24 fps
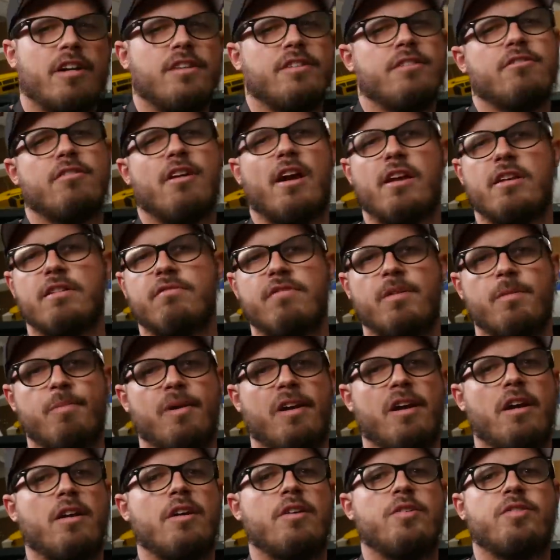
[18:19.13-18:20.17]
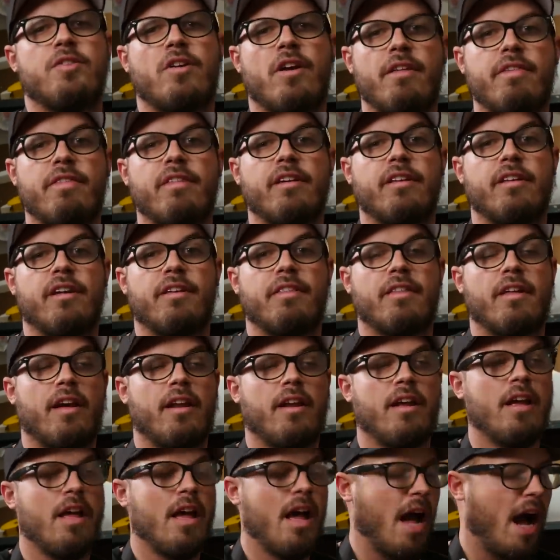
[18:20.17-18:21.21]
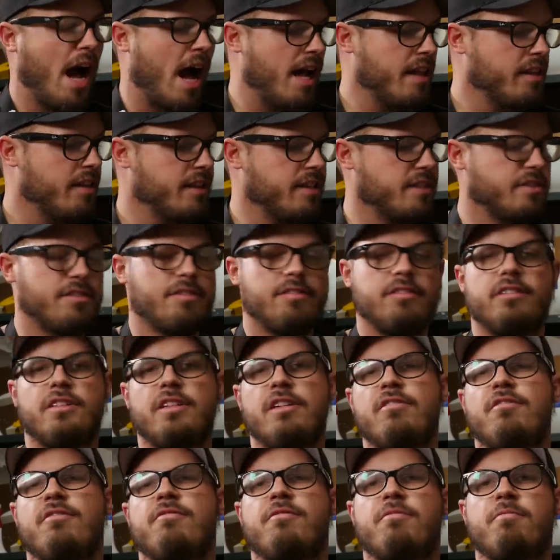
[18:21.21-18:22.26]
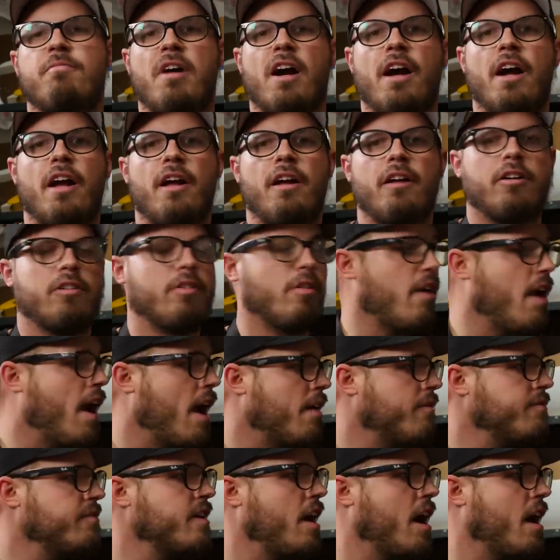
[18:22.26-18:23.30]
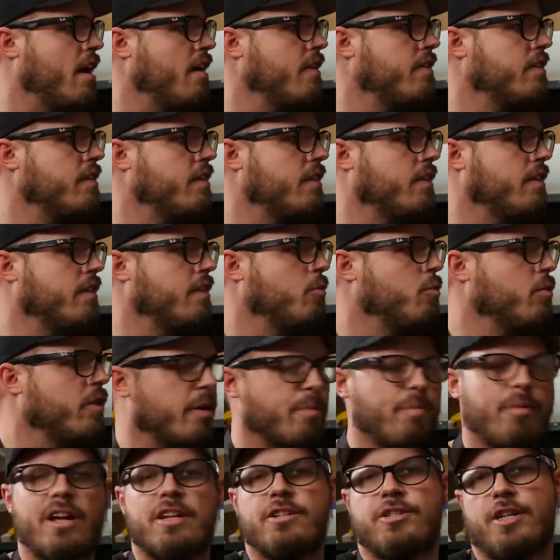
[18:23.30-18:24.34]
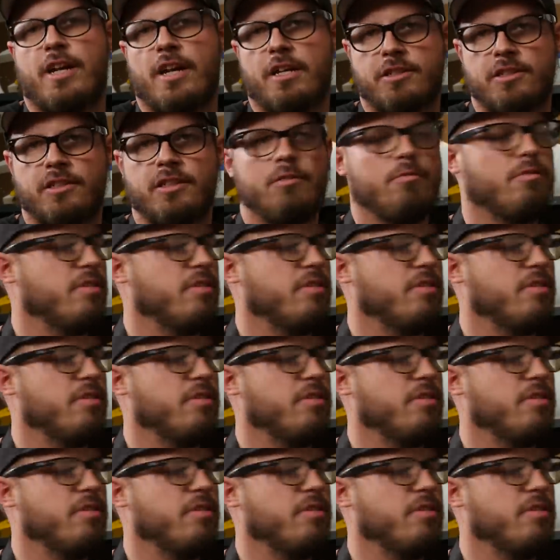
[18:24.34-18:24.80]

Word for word: I do any repairs or anything like that, I like to leave my craft on the workbench, actually,